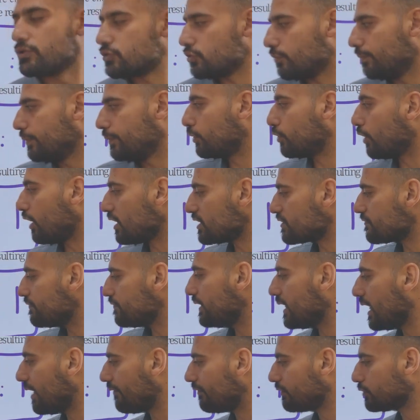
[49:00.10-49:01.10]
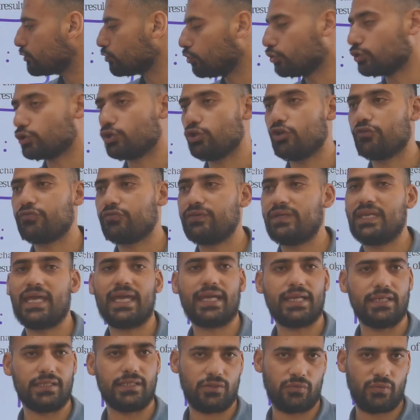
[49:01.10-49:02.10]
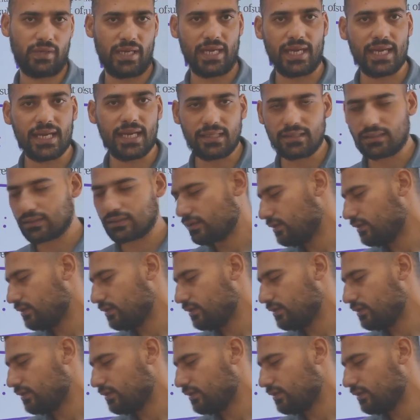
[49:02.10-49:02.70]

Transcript: because we have a total of negative 8,